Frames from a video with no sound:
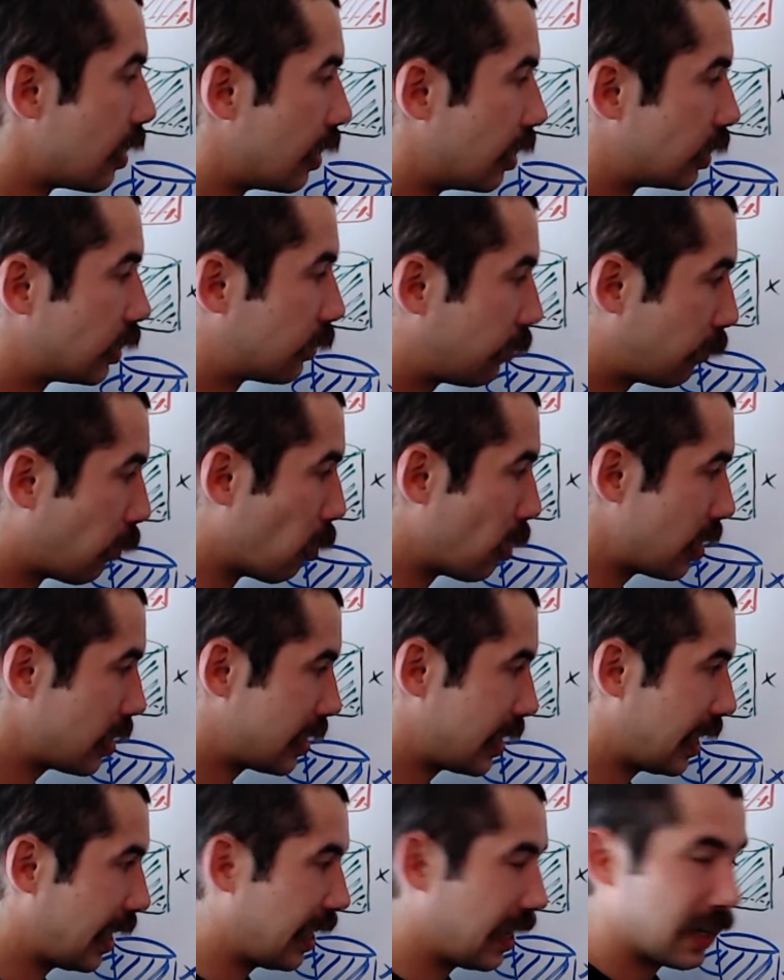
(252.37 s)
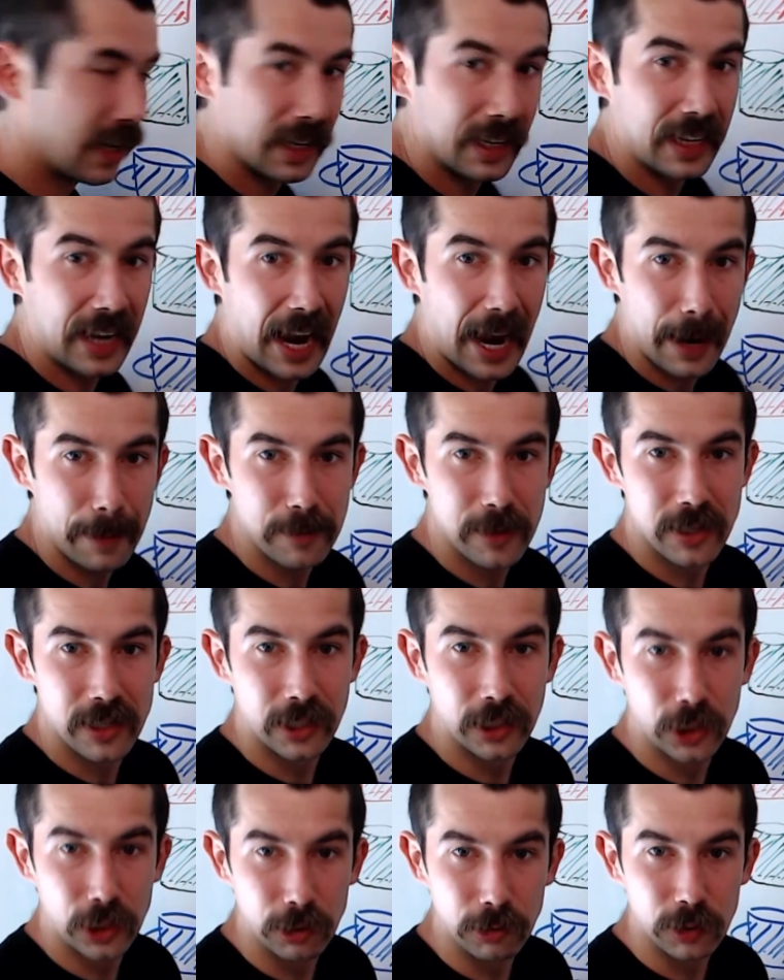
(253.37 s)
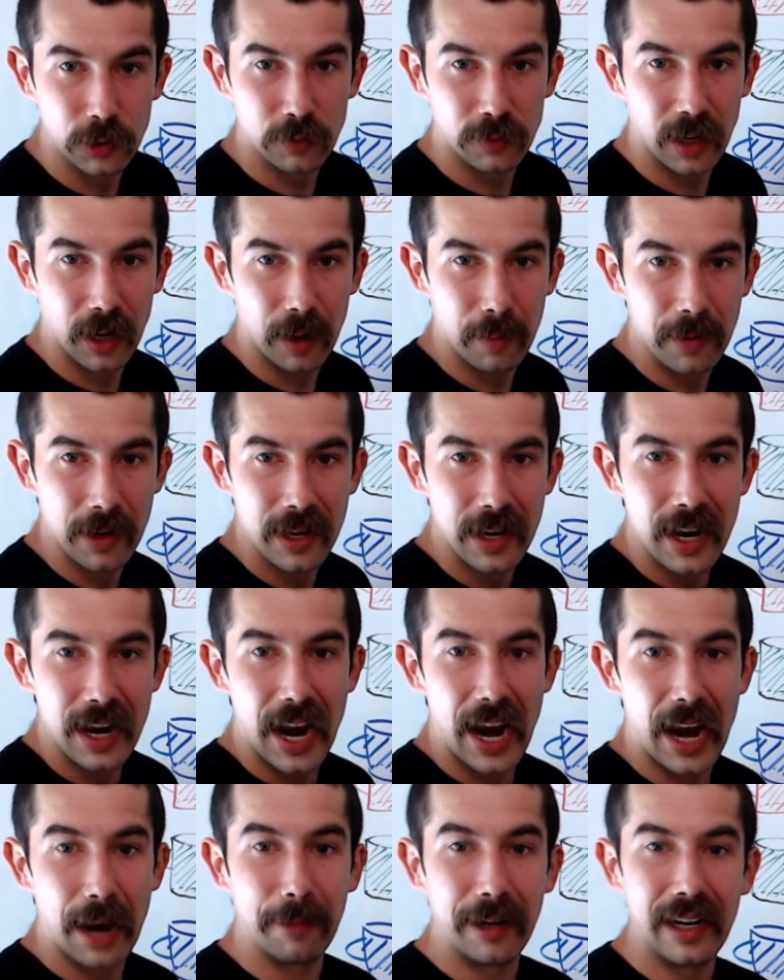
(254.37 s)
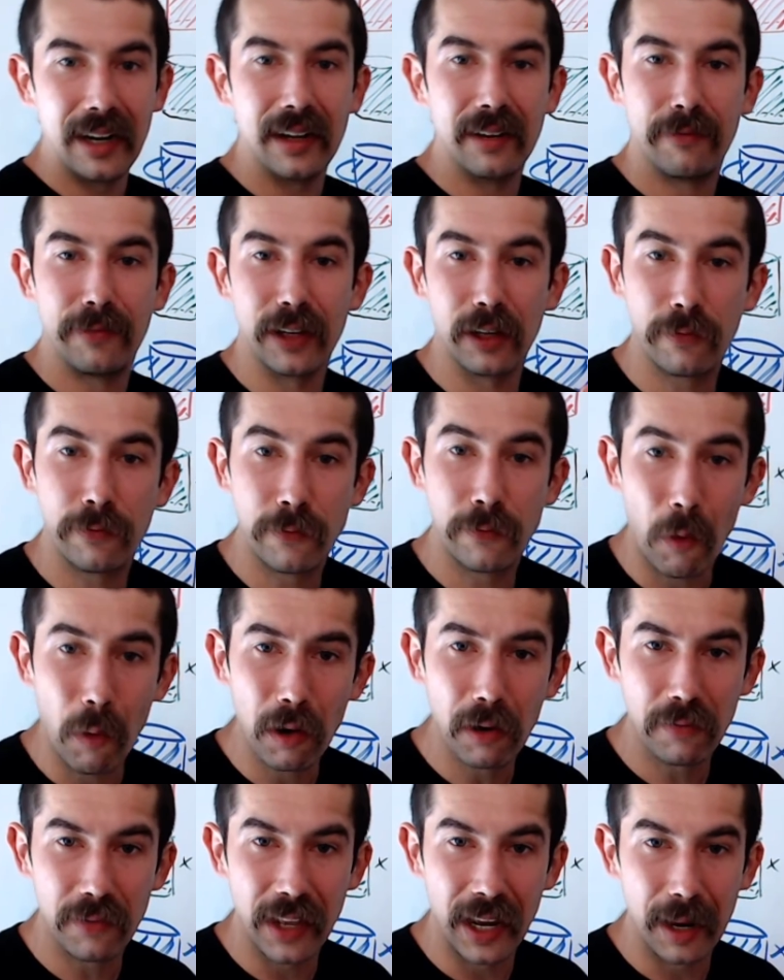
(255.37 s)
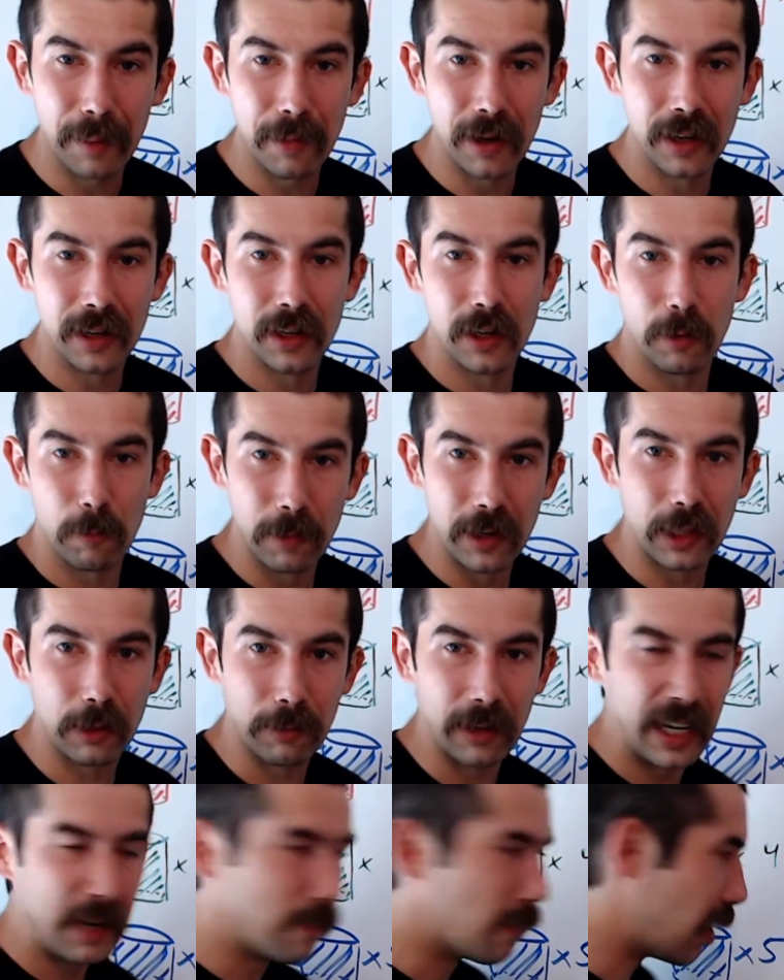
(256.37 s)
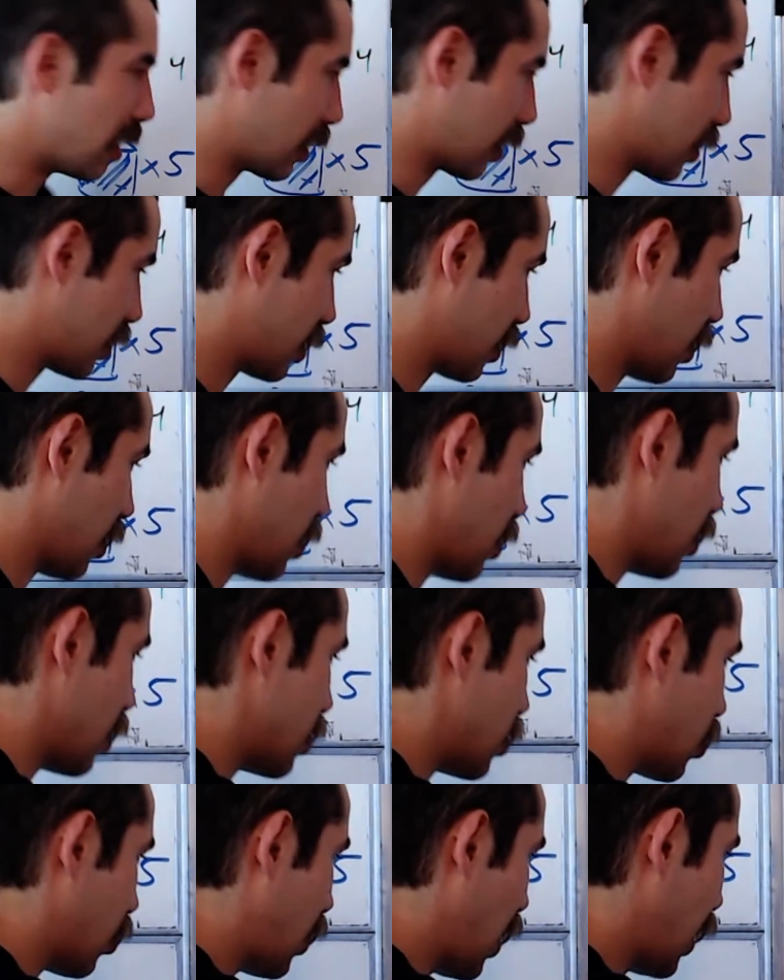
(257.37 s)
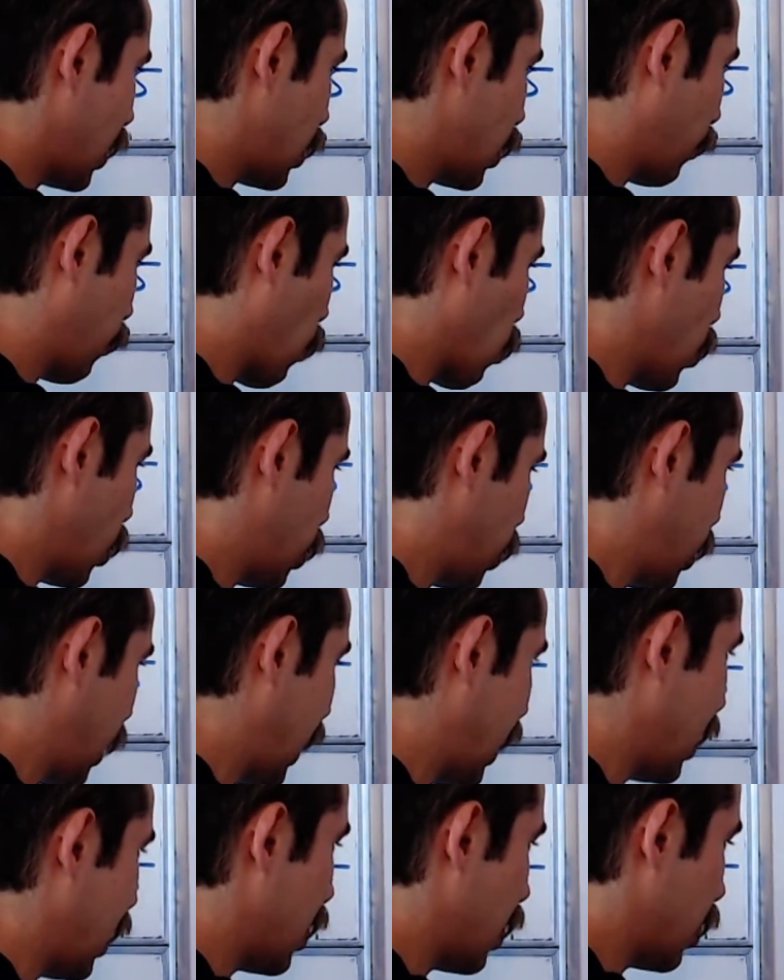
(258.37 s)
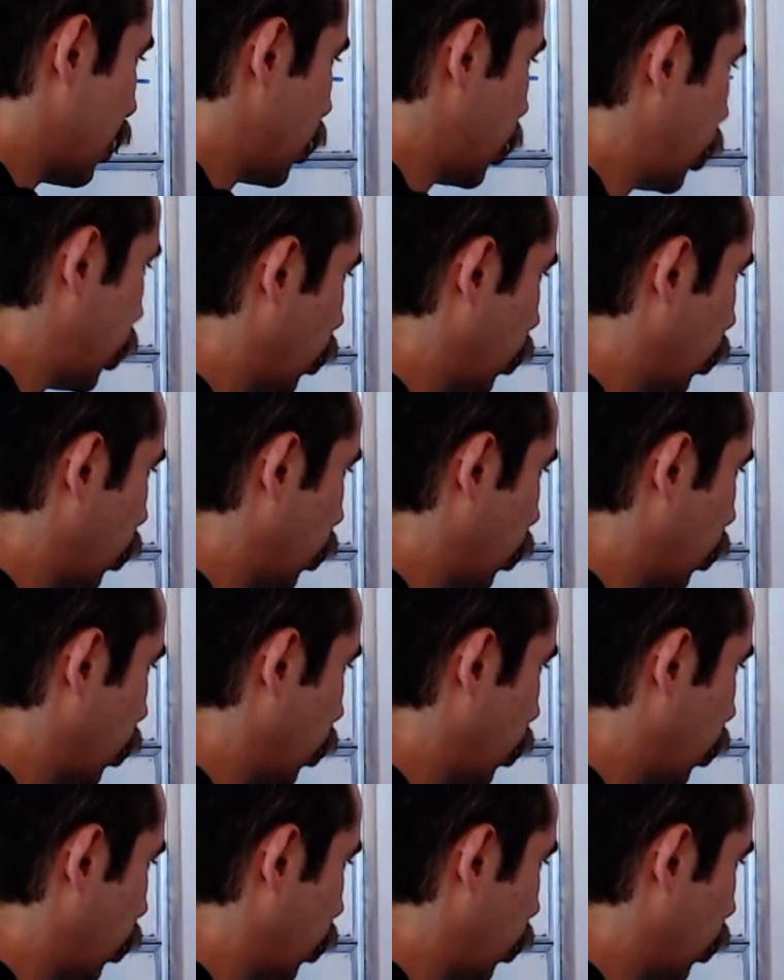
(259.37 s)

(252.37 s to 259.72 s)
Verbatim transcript: there's fourteen gaps to choose from, and we need to fill four of them with green mugs. So that's fourteen,